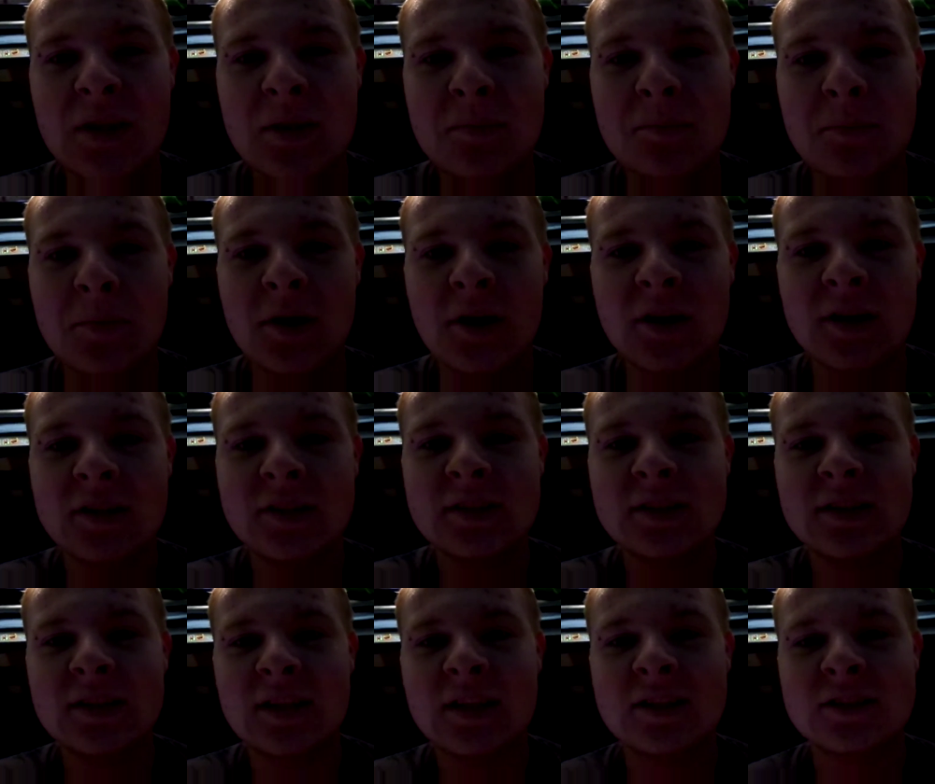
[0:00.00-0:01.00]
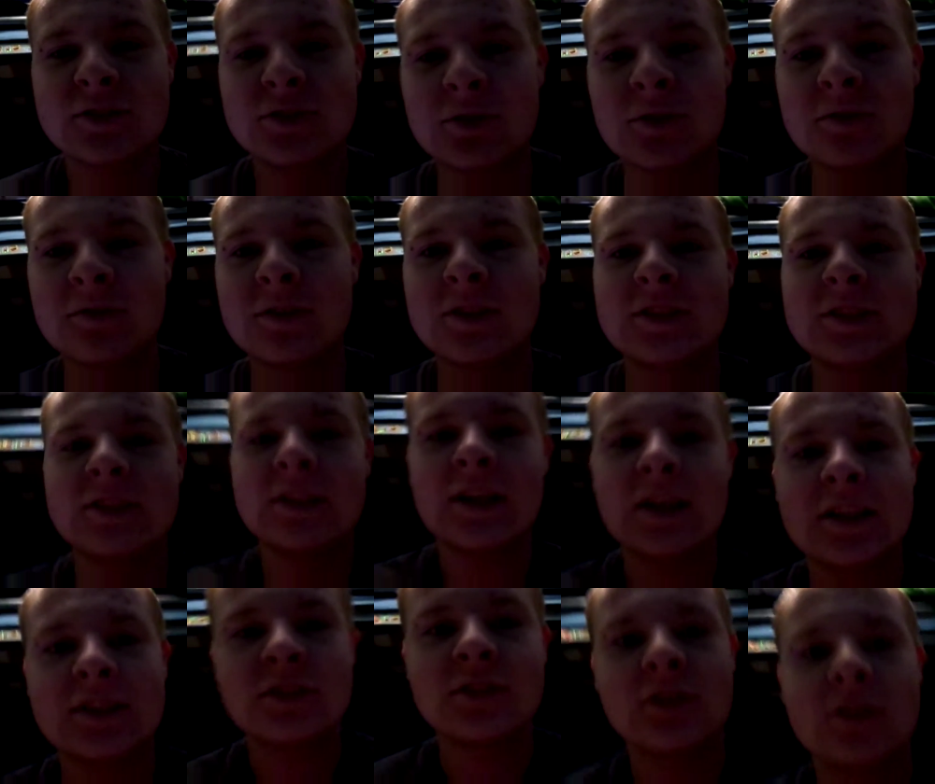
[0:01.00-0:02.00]
But that's all for
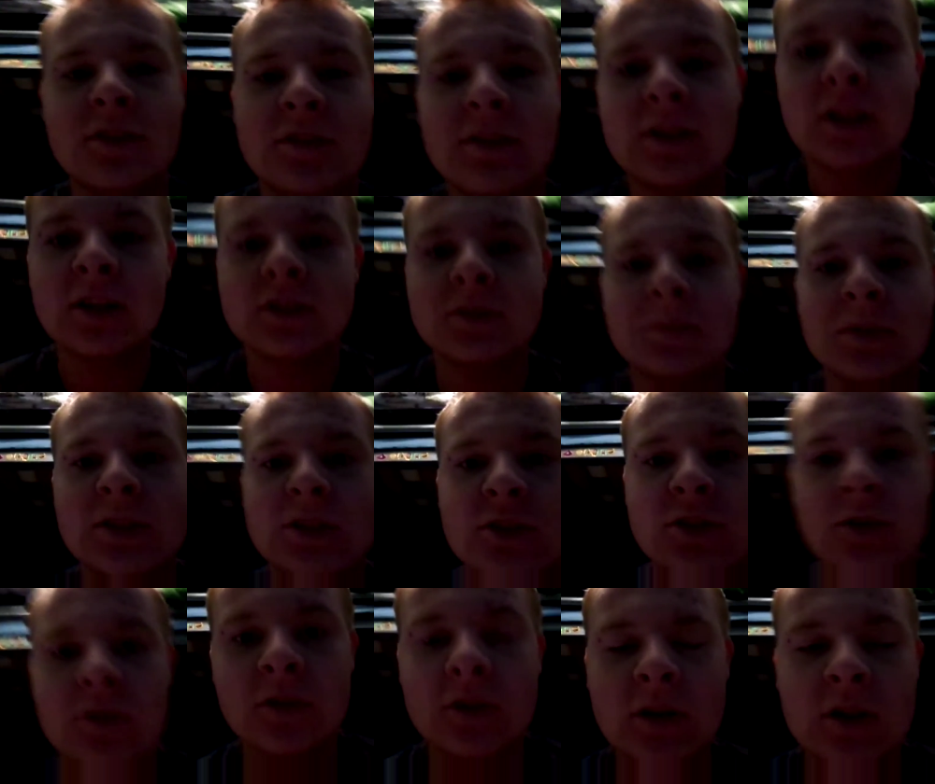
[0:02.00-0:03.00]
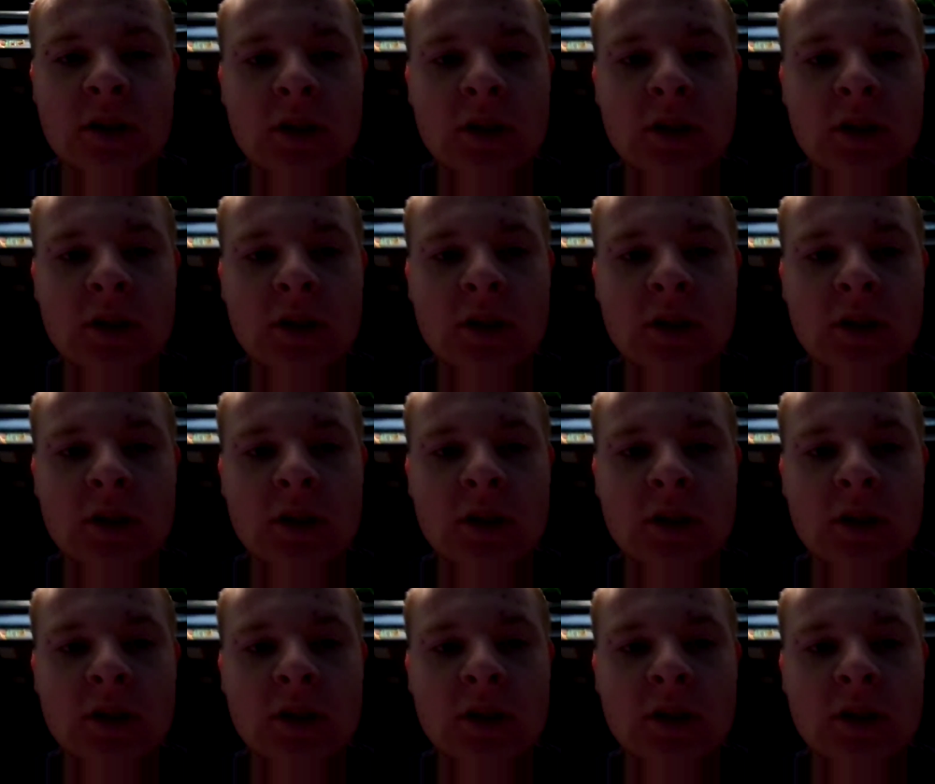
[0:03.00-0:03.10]
today. Sorry the video's a bit short.